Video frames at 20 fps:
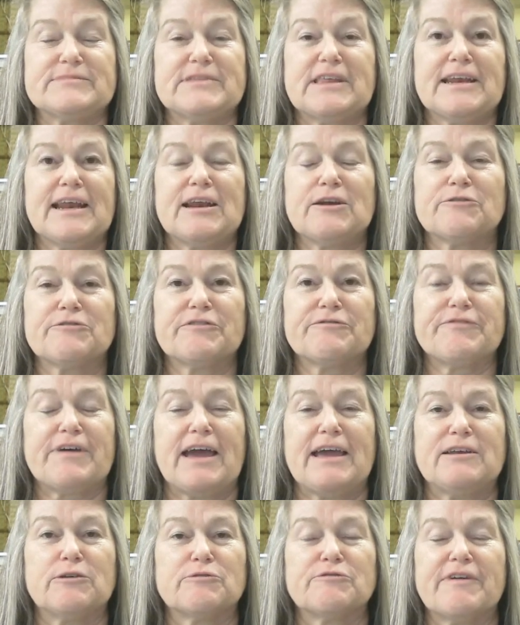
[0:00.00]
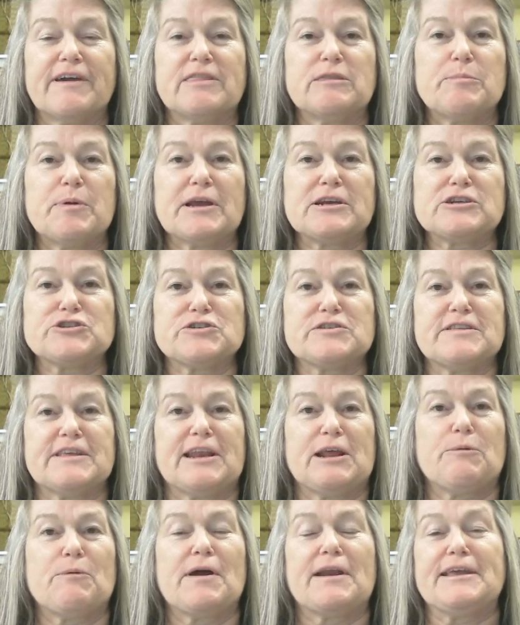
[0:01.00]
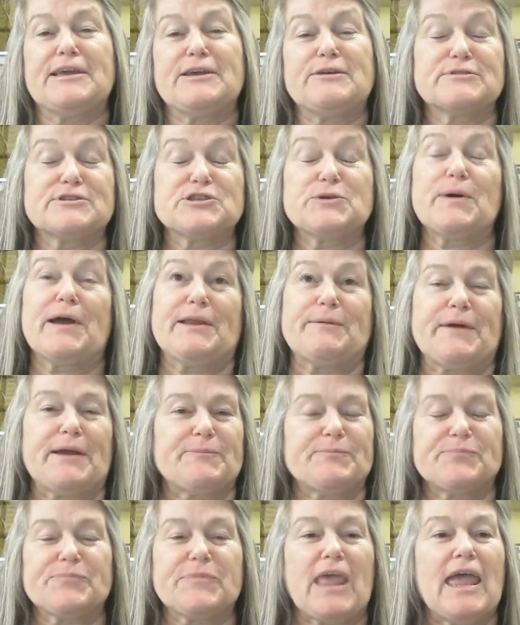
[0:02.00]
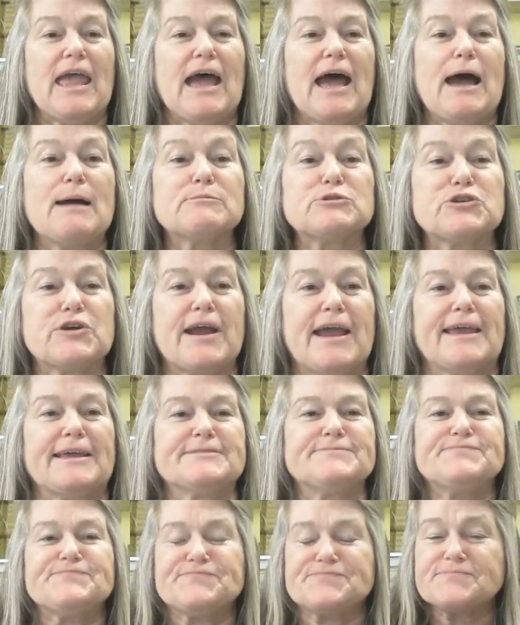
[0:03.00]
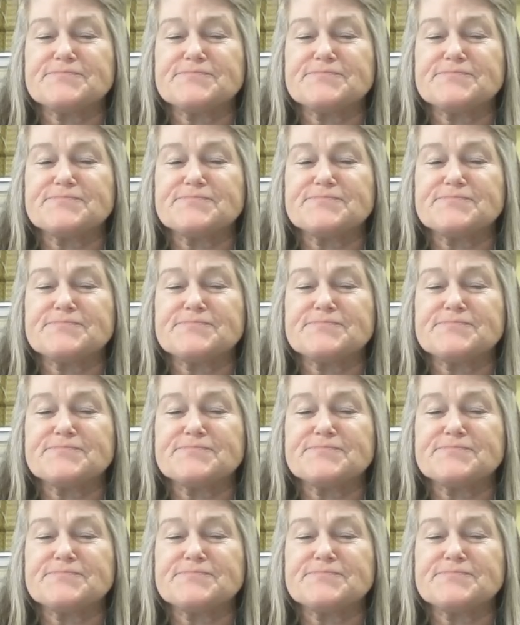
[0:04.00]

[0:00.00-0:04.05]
I don't find the pictures that I want to use. So anyway, I'm trying.